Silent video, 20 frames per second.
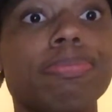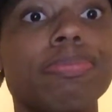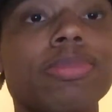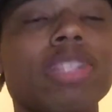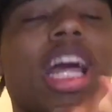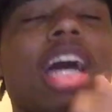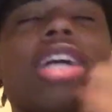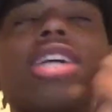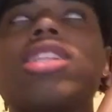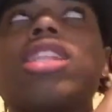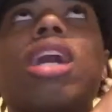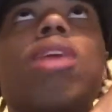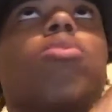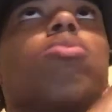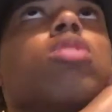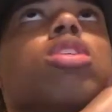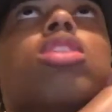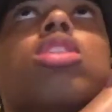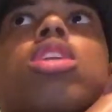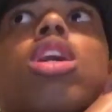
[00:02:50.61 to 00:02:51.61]
Like, that
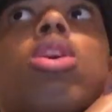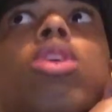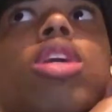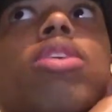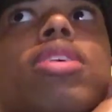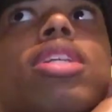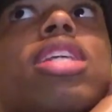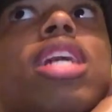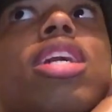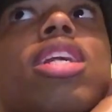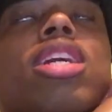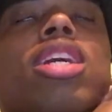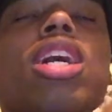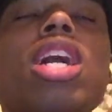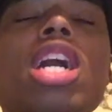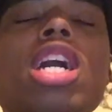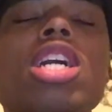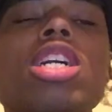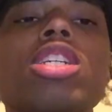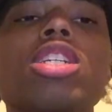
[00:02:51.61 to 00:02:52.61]
was so irritating.
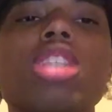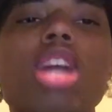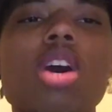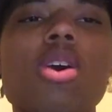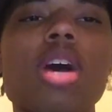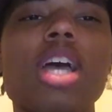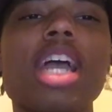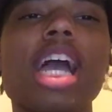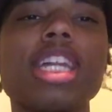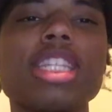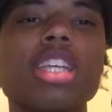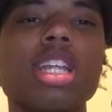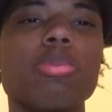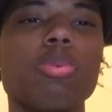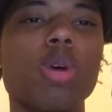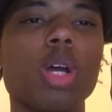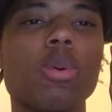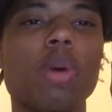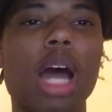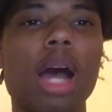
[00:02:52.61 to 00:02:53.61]
So it got to the
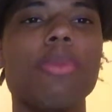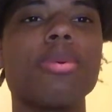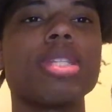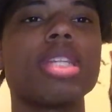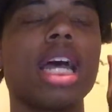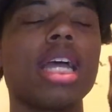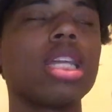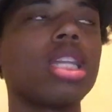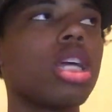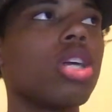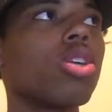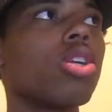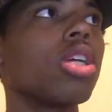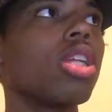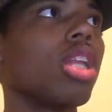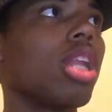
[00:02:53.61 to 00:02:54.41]
point where I was like, literally,